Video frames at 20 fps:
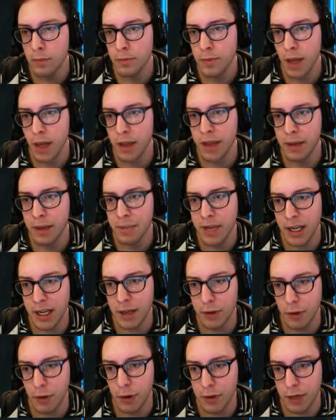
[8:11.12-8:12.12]
I think I'm
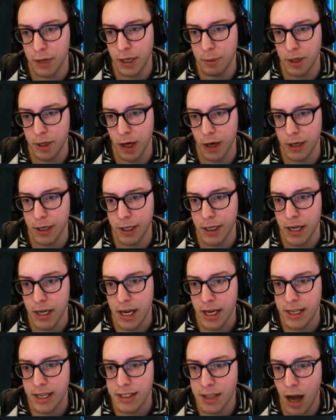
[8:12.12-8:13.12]
taking Growth Chamber Guardian.
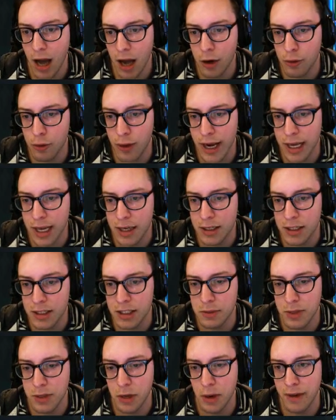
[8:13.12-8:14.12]
He's not great
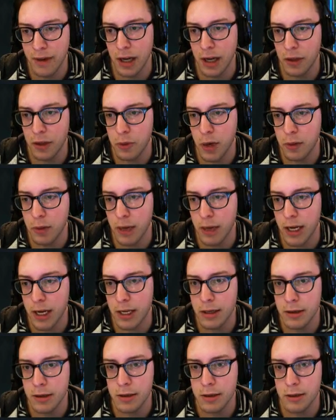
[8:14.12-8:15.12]
because we don't have another one,
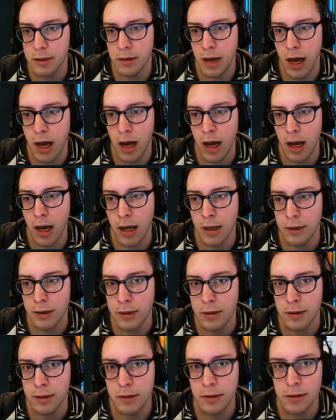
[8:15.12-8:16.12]
but I
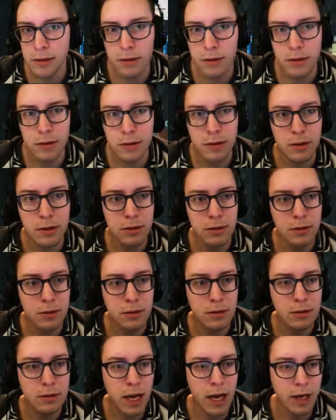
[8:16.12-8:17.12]

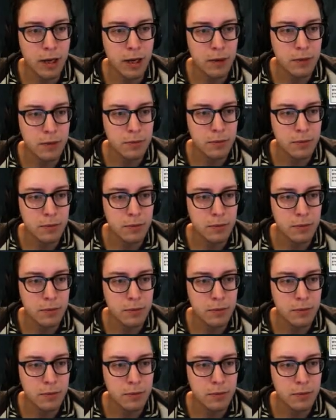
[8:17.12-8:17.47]
don't know.